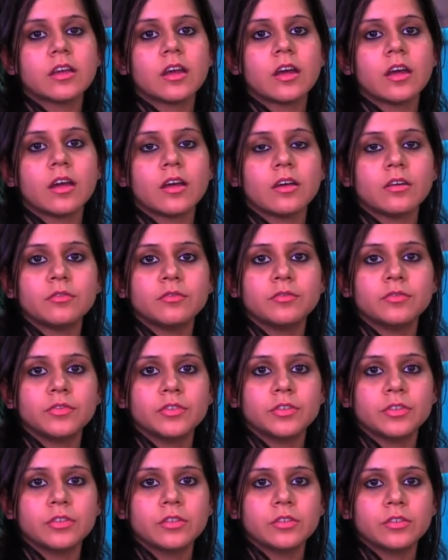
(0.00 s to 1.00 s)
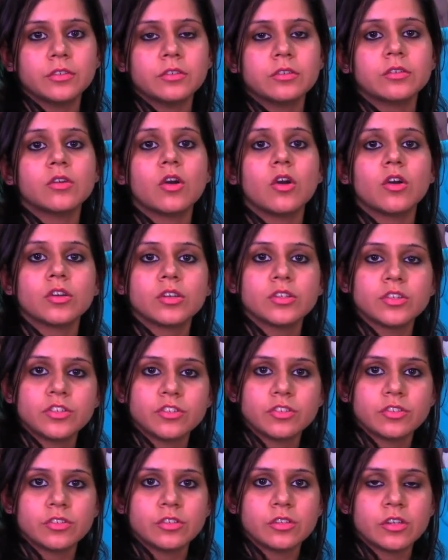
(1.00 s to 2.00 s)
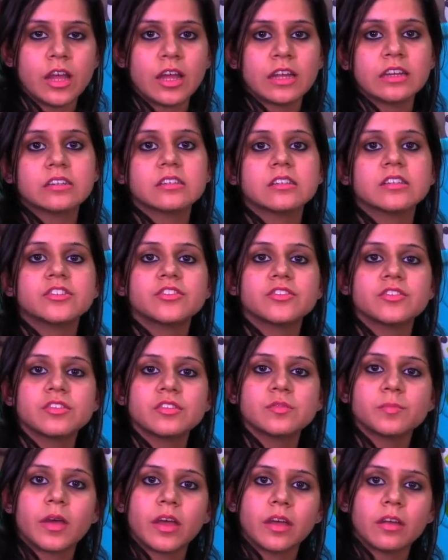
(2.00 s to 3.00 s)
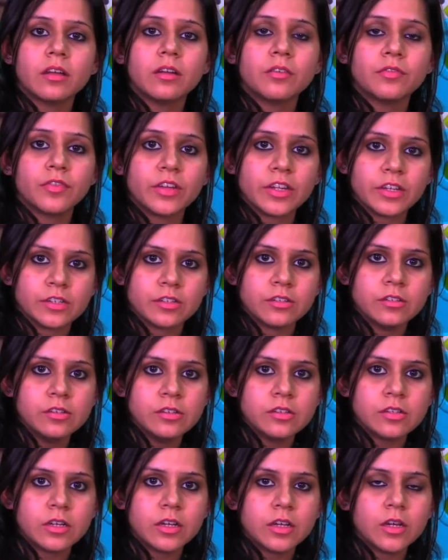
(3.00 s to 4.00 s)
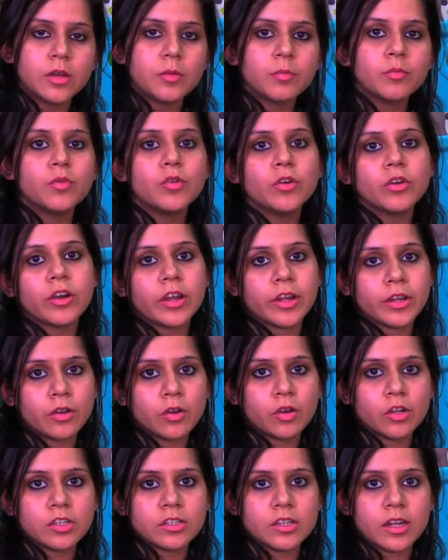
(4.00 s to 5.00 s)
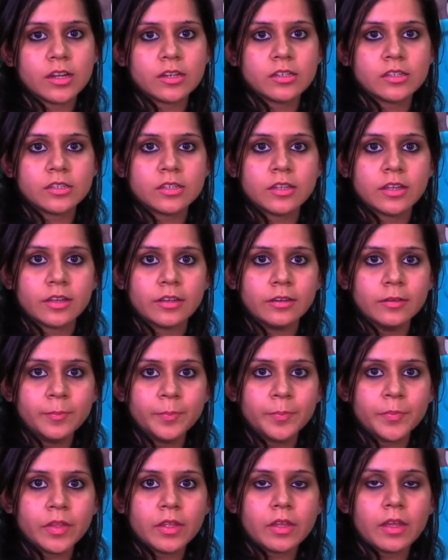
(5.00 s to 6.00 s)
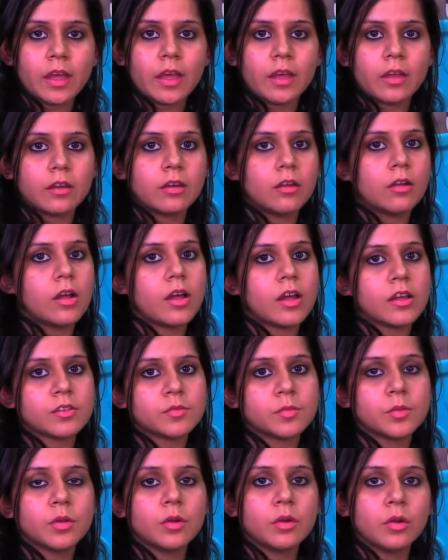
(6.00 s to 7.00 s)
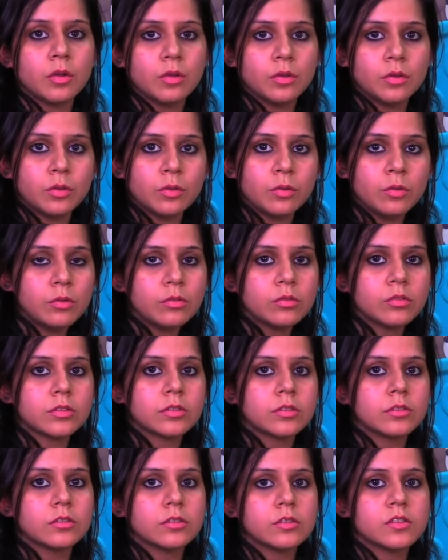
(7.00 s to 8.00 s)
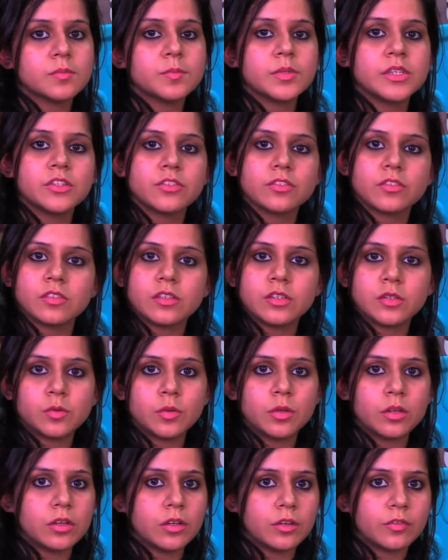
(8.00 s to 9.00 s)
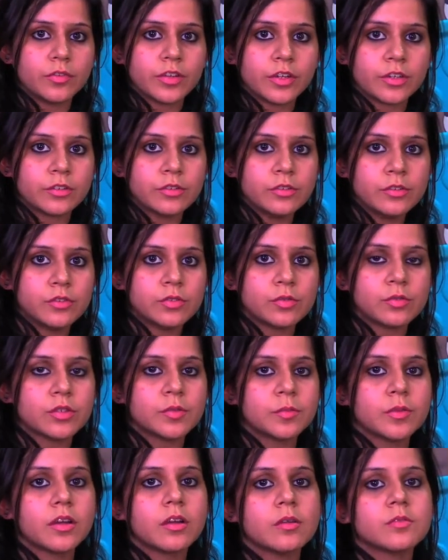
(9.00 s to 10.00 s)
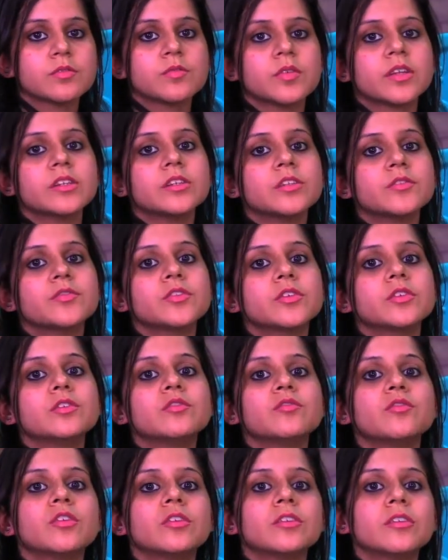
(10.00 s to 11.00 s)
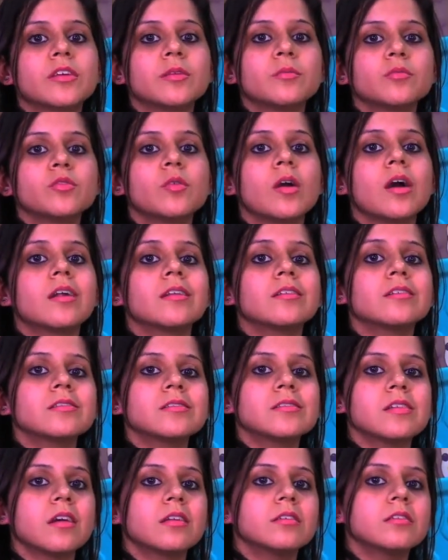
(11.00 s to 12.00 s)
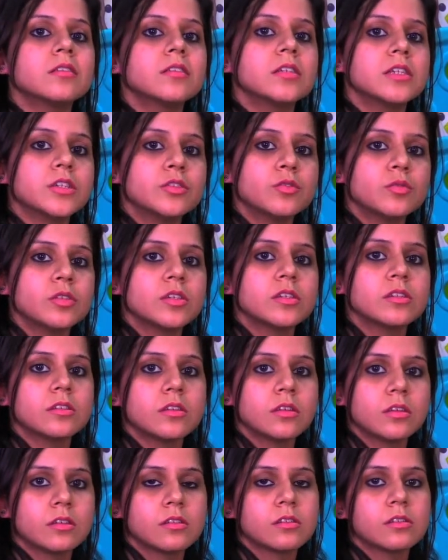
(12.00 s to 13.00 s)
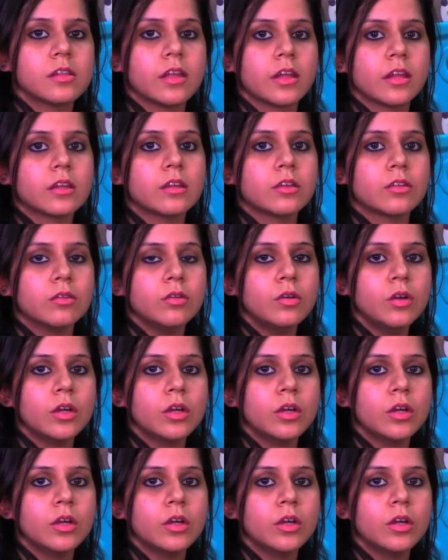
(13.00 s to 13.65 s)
have cognition and attention span affected, poor eye contact again, and as we all know, the speech is equally affected, so it becomes very difficult for them to understand the day-to-day things, like